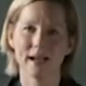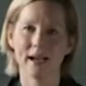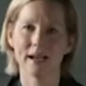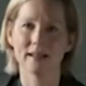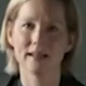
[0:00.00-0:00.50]

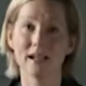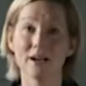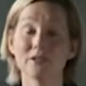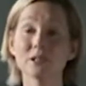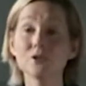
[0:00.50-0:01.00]
and
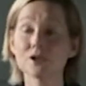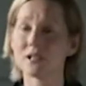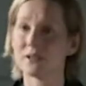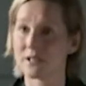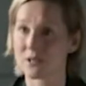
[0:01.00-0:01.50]
the
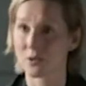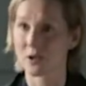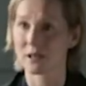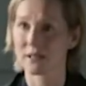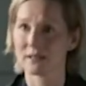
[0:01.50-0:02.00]
evolution of his
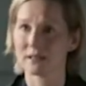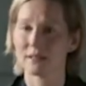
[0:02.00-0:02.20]
work